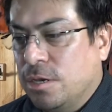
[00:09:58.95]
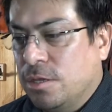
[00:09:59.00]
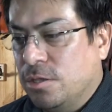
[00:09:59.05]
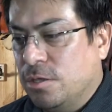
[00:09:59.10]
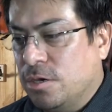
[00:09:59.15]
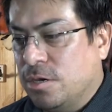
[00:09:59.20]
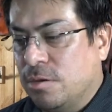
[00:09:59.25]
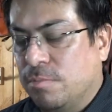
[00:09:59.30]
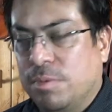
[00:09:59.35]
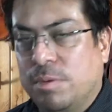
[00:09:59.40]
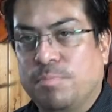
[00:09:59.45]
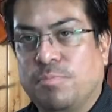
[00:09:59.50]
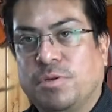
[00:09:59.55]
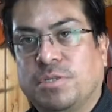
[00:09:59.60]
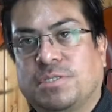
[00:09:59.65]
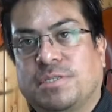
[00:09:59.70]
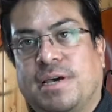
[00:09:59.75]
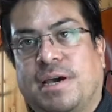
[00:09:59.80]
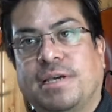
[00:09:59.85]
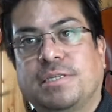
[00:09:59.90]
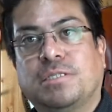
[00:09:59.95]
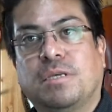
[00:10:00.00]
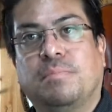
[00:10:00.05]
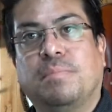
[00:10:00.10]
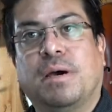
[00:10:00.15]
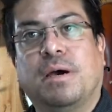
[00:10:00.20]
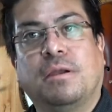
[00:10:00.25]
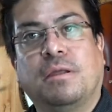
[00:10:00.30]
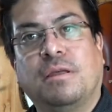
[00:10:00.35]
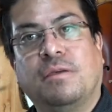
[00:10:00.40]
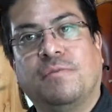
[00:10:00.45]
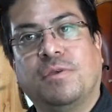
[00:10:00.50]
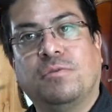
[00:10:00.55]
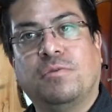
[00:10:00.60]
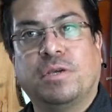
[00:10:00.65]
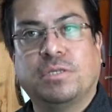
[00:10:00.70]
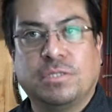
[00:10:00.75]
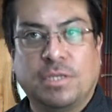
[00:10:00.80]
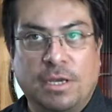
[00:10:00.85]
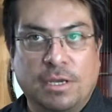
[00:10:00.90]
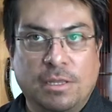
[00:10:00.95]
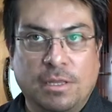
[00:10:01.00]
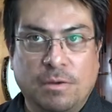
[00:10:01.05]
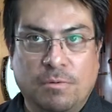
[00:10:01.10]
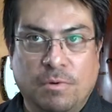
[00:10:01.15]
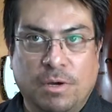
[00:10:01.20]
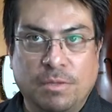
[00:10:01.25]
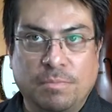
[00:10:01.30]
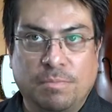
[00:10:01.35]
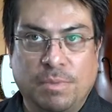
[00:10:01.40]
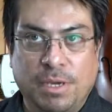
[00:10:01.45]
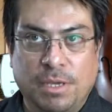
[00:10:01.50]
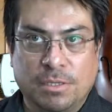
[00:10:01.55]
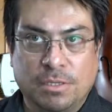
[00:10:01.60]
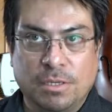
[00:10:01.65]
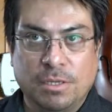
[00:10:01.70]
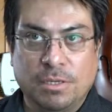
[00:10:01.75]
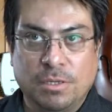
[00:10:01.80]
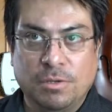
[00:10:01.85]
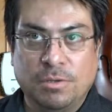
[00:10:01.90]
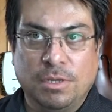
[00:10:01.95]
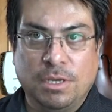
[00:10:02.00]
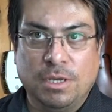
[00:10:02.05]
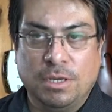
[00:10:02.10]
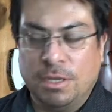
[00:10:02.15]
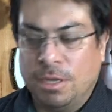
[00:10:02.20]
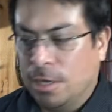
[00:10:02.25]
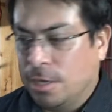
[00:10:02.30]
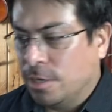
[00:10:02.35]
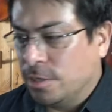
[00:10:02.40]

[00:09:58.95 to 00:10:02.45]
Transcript: you can be precise about it if you know exactly what beat you need.